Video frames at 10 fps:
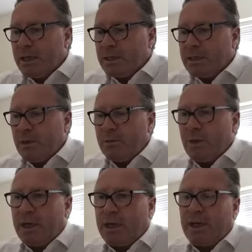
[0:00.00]
So
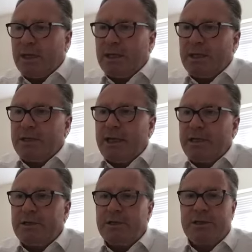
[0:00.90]
the
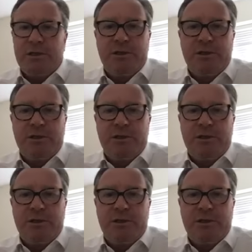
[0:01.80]
agent can